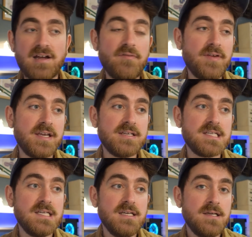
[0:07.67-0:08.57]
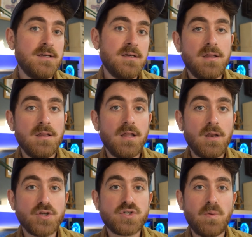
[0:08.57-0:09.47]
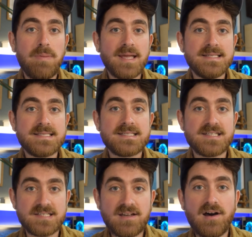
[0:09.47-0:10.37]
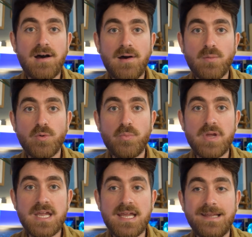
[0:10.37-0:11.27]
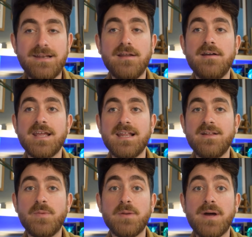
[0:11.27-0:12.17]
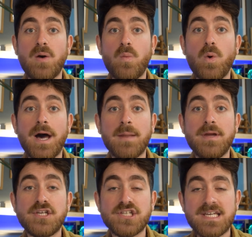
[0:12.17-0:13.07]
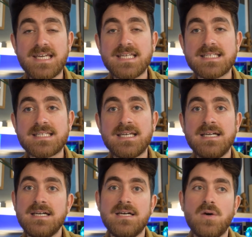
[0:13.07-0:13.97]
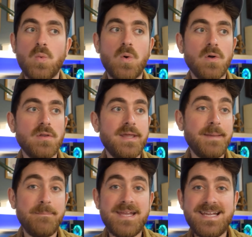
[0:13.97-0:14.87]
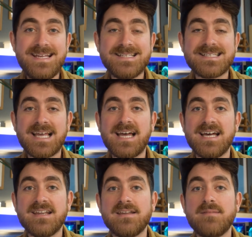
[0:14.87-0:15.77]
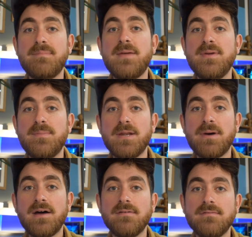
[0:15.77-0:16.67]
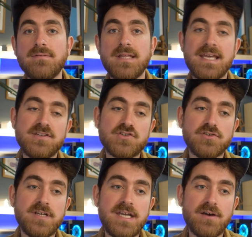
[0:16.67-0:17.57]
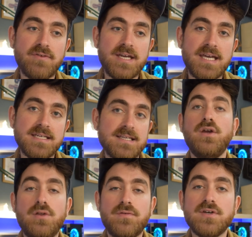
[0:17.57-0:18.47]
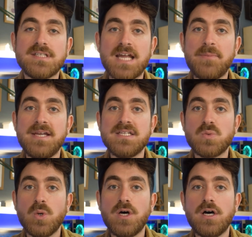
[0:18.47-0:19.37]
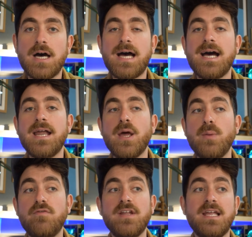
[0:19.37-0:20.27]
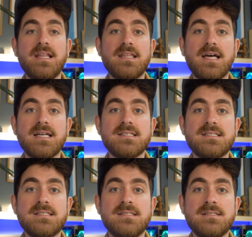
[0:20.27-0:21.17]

I figured a logical place to start would be learning a little bit about what animation is, what it means, and maybe a bit about the history of it, who the first animators were, and hopefully that's